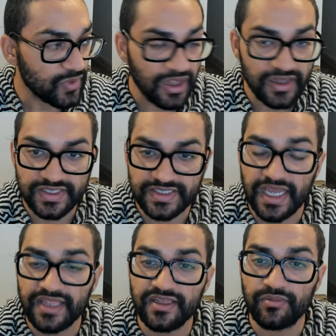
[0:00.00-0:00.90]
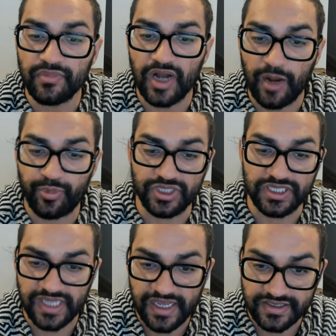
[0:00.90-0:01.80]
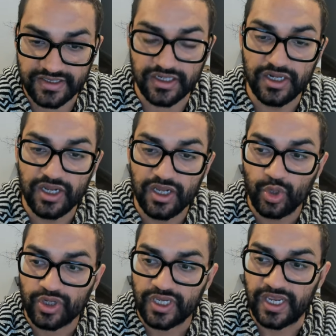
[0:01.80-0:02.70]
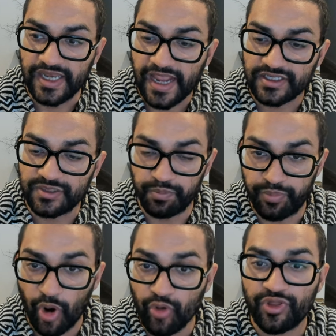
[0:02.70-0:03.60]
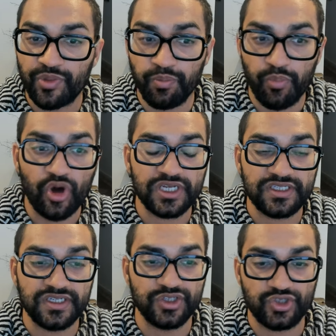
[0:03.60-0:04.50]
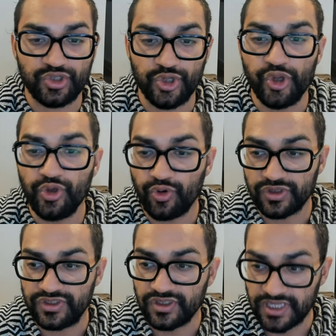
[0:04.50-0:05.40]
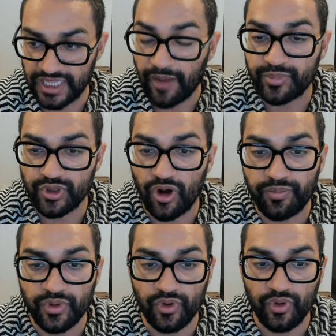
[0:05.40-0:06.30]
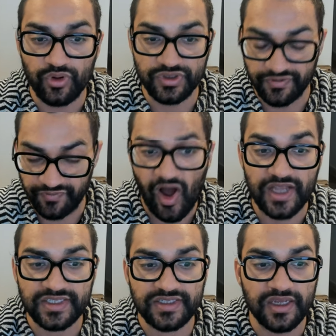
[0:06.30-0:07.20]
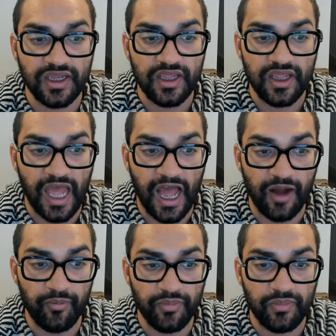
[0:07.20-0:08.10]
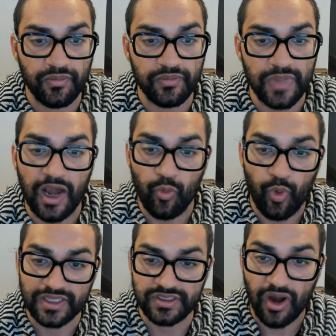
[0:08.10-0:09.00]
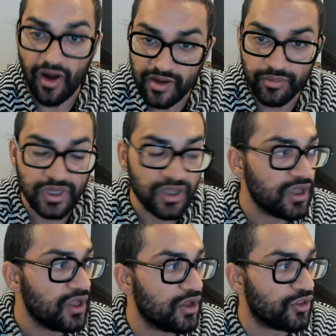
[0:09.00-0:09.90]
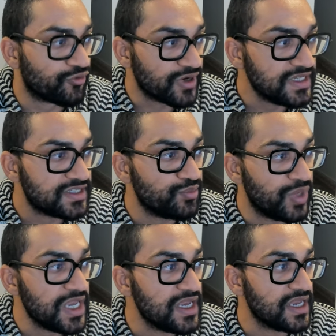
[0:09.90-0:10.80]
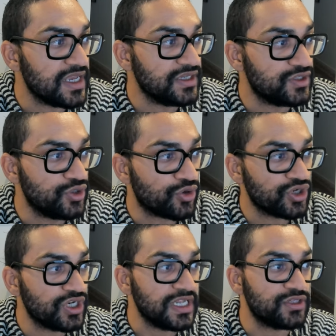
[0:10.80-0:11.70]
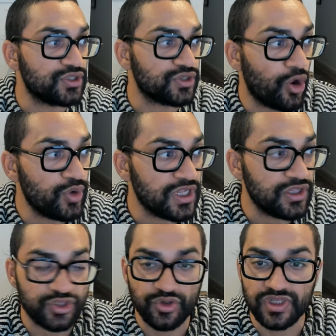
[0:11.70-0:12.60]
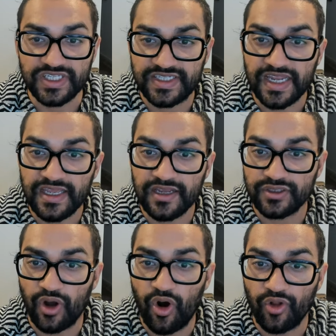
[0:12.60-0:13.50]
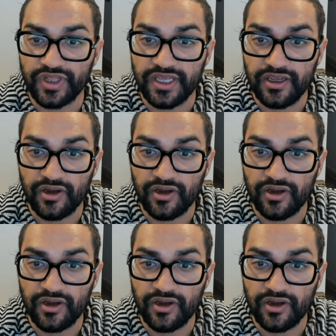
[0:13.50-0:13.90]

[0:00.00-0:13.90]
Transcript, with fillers: Set them up on your desk connect both monitors to your laptop or device um, at one time. The reason being is you're going to need to go into the settings on the